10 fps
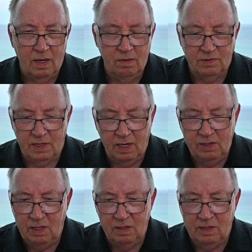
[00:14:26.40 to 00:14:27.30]
It was an
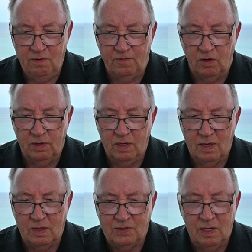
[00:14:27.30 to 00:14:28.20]
AT&T phone in the
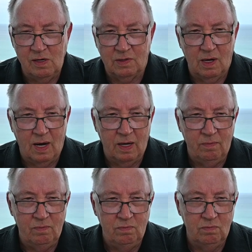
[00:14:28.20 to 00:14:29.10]
United States.
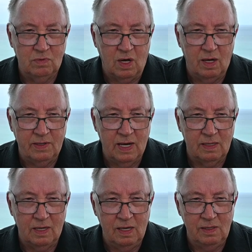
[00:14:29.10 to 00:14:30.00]
I
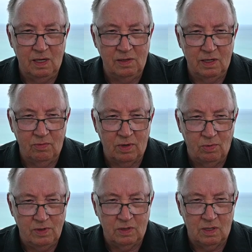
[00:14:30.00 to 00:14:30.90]
contacted AT&T when I
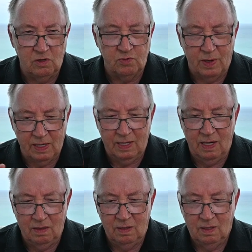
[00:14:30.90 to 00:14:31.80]
went to close my
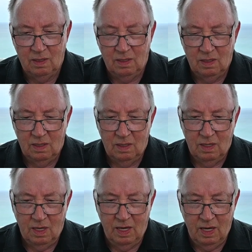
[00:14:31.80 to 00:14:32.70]
account
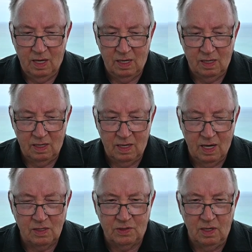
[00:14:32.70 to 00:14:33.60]
and
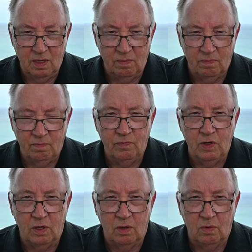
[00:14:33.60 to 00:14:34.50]
asked them,
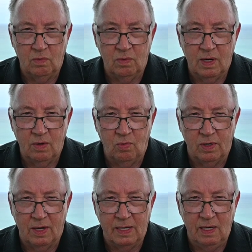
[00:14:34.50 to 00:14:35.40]
you know,
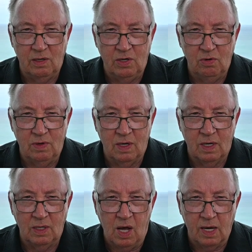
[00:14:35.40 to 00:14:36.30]
what I need to do
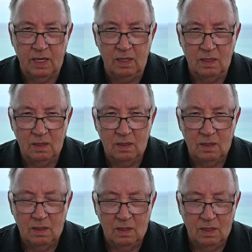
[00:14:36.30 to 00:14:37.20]
to unlock it.
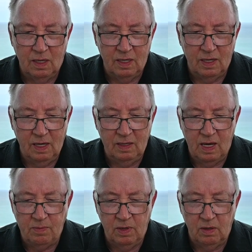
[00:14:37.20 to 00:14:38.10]
And they
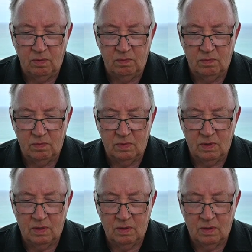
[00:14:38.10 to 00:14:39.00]
gave me a
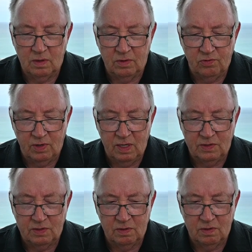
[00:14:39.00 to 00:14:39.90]

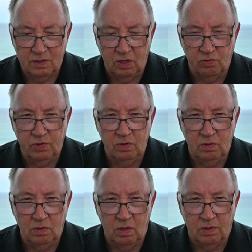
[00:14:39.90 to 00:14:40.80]
address to go
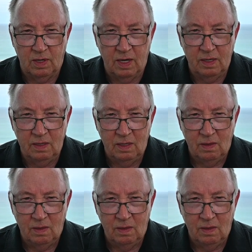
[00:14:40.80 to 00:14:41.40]
to online.